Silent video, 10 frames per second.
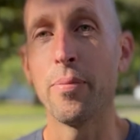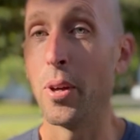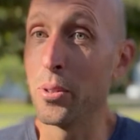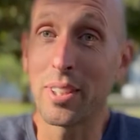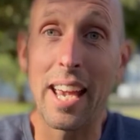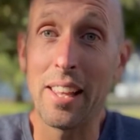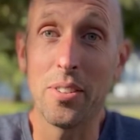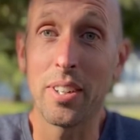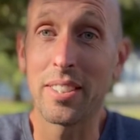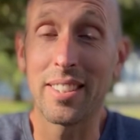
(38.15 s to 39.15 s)
Those
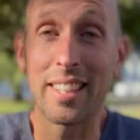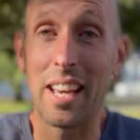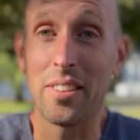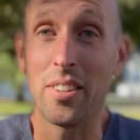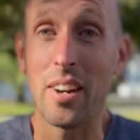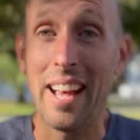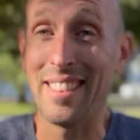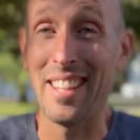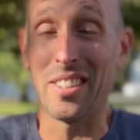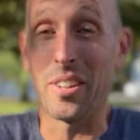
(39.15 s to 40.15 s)
gatherings together, I
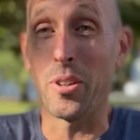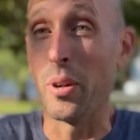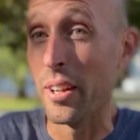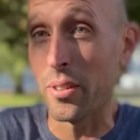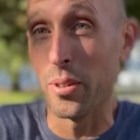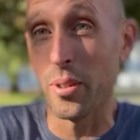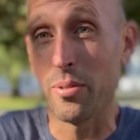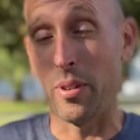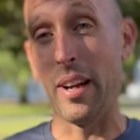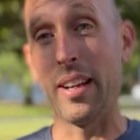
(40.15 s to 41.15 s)
think, are critical
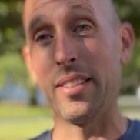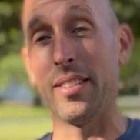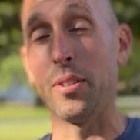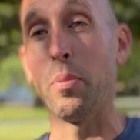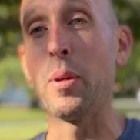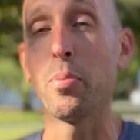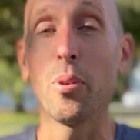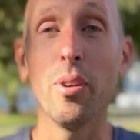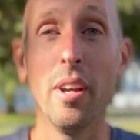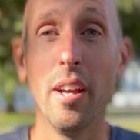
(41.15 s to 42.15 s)
for us as people